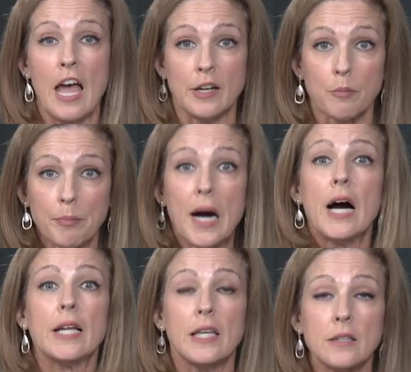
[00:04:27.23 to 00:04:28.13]
and
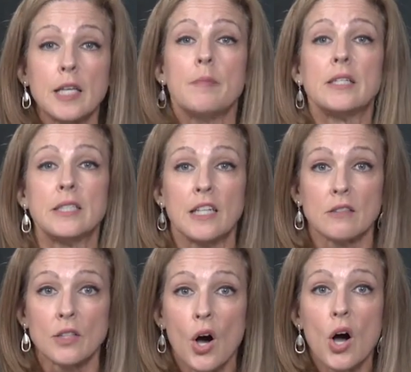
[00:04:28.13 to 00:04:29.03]

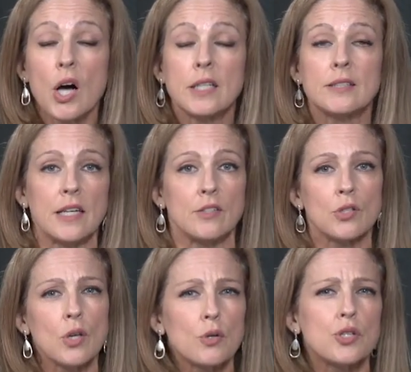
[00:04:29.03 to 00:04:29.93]
body-limiting laws and
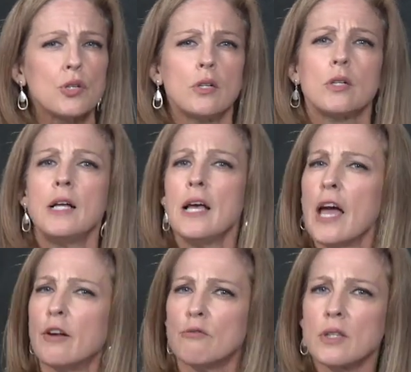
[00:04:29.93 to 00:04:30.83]
social
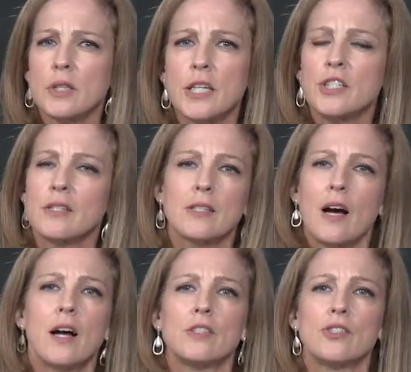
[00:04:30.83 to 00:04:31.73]
and religious
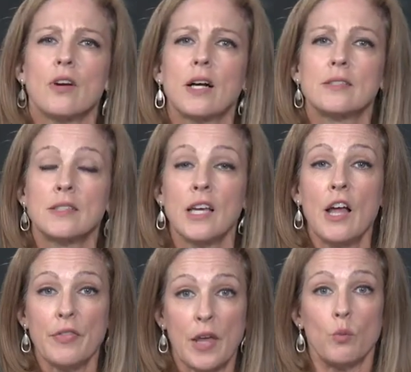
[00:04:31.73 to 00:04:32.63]
constructs
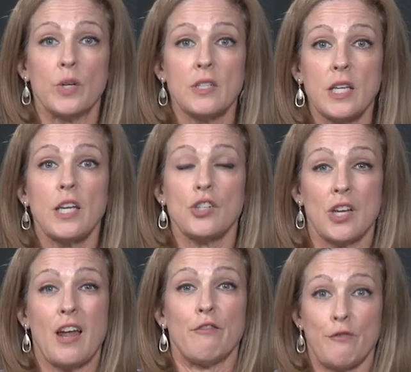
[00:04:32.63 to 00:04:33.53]
that would teach
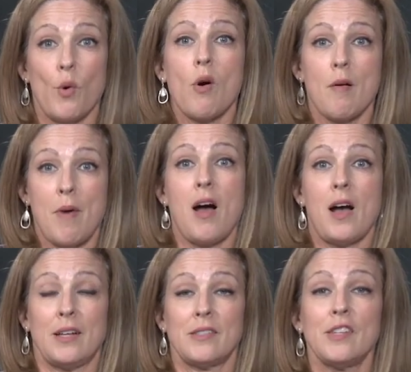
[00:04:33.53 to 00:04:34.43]
and form
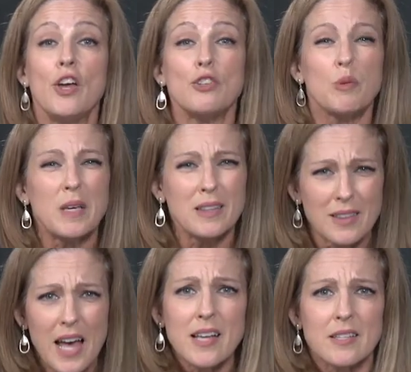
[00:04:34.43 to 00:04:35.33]
us to be
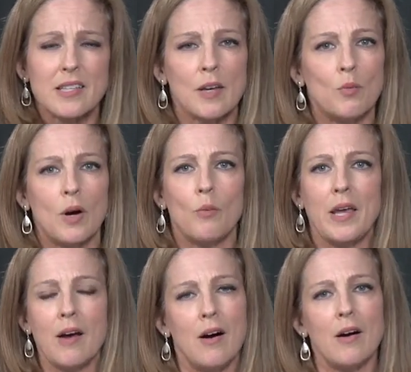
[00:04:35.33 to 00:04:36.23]
less than what
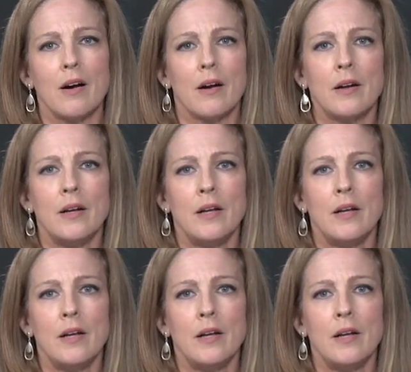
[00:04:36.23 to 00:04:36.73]
we are,